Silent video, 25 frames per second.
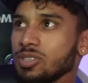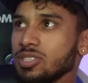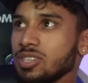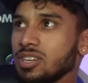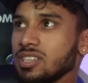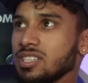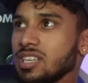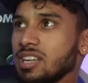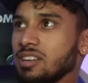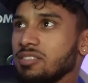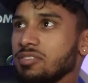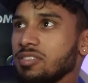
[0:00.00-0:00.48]
so I
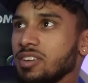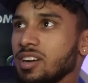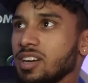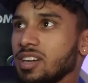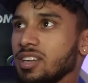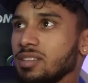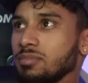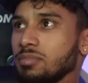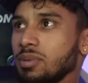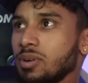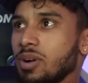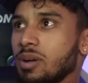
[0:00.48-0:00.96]
was like, fuck
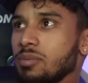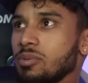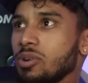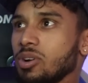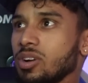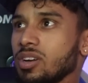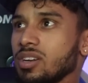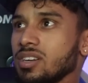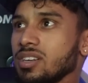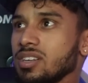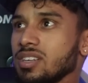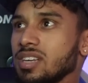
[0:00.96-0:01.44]
it bro, I'm
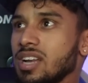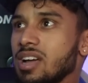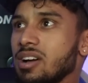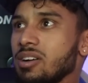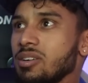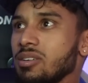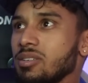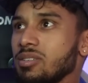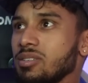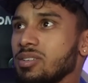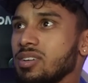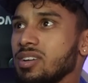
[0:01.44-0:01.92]
not gonna
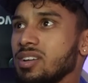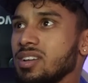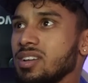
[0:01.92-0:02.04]
now